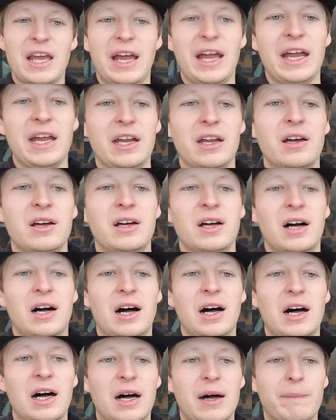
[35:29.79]
a
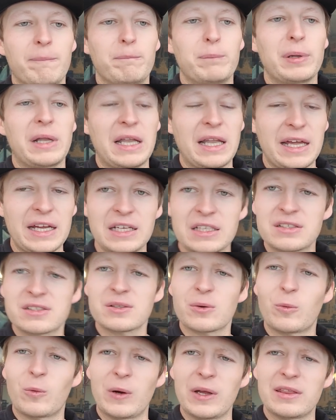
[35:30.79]
plate
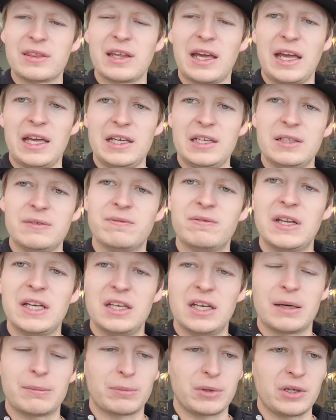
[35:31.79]
with a VIN
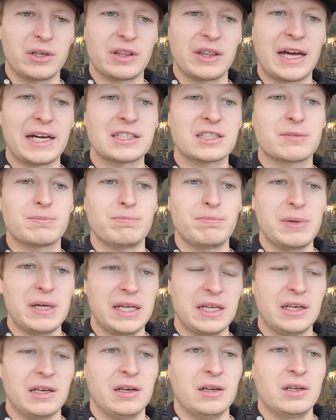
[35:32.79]
number that's
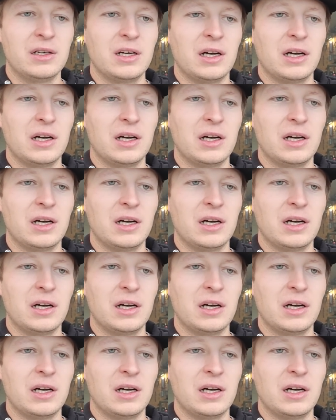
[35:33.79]
been